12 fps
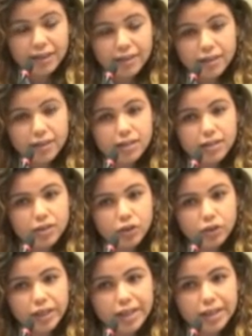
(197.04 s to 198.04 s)
And this
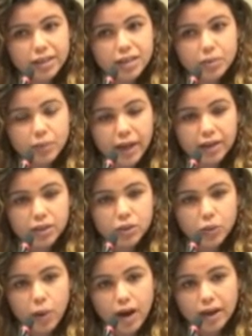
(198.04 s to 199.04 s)
really
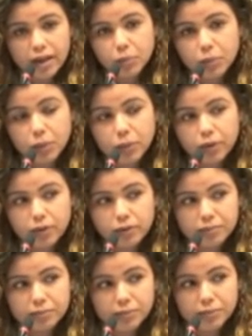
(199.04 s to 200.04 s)
explains why young
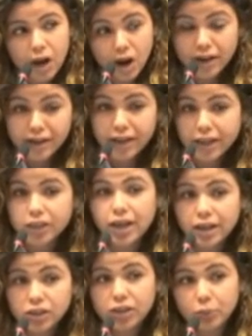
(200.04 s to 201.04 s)
people are
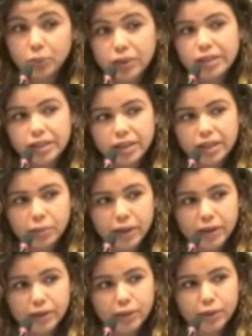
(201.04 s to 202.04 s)
engaged actually politically,
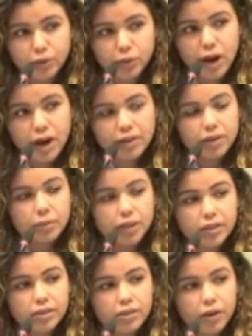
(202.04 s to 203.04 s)
but through other
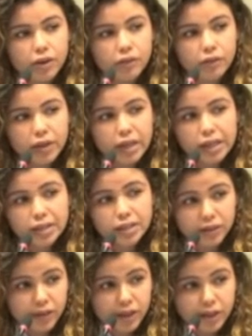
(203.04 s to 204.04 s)
means of
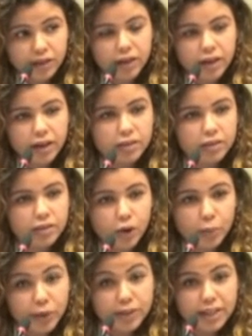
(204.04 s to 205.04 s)
civic events
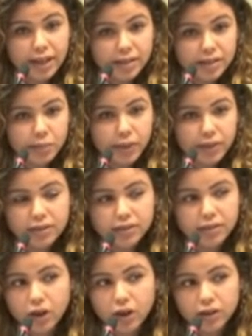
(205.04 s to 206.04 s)
or protests, but
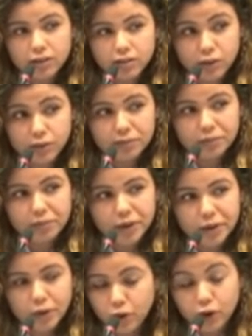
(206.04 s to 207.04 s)
not
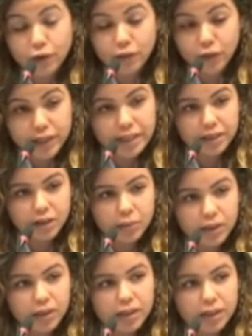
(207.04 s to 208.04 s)
or avoiding
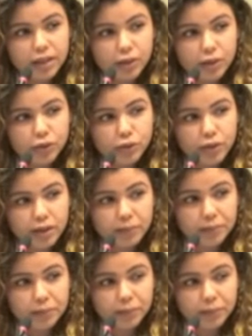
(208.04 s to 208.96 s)
completely through